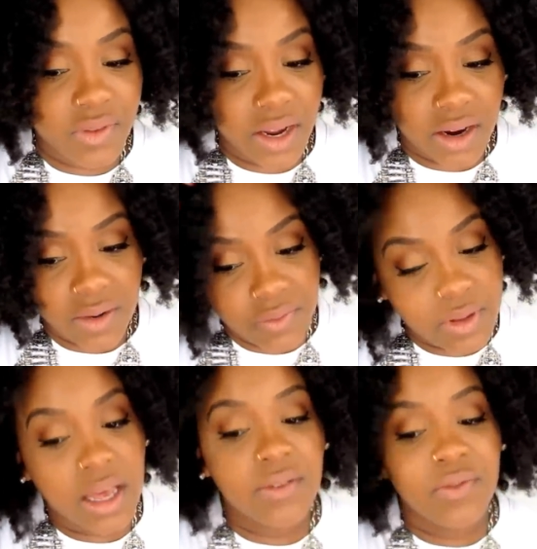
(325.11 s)
very
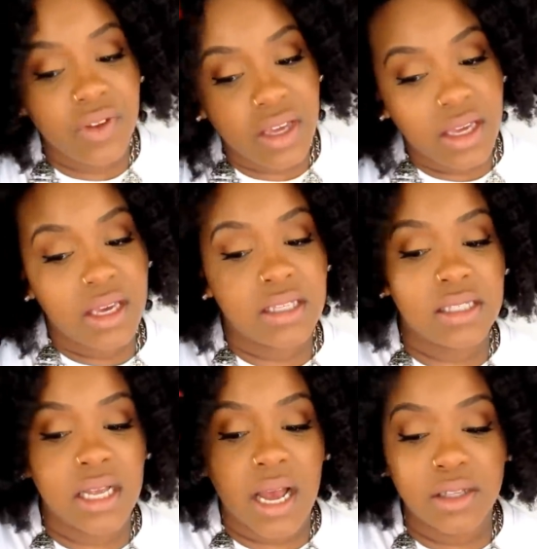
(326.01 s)
fluffy it's
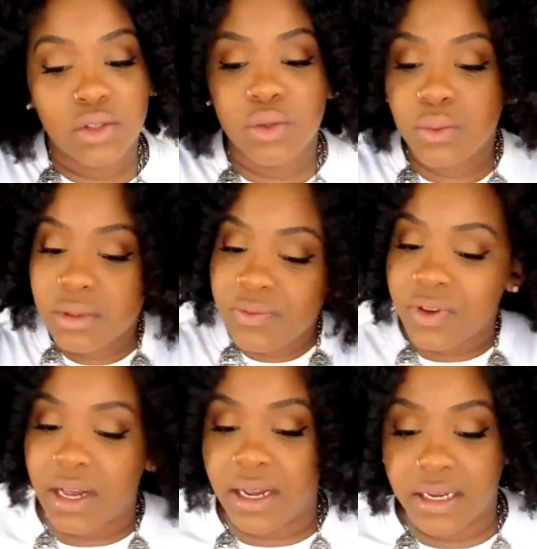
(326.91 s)
not too
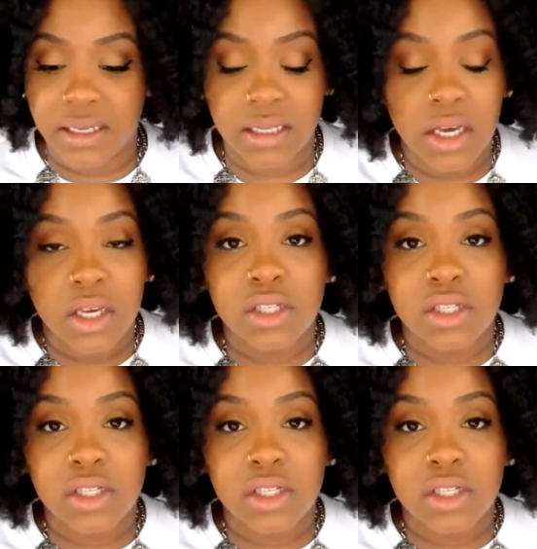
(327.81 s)
defined